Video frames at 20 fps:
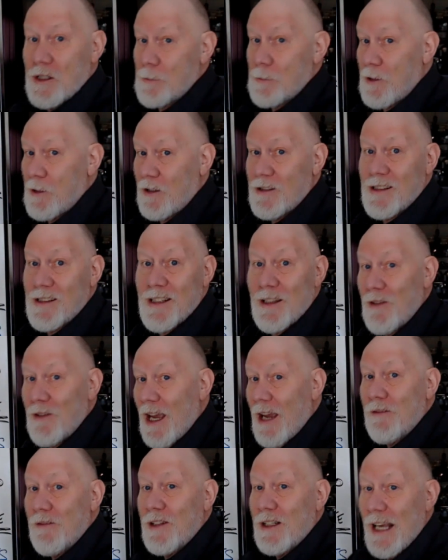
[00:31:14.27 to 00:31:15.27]
experience they've
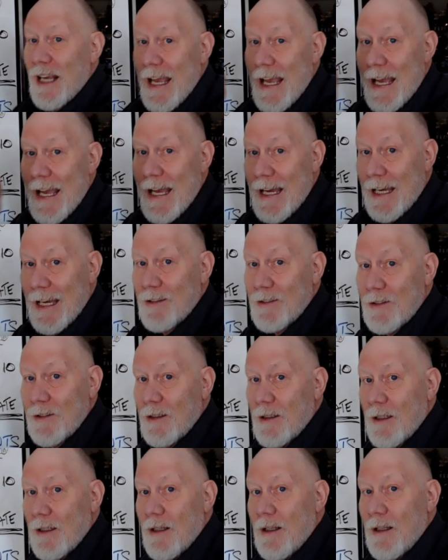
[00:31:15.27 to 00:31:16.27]
ever had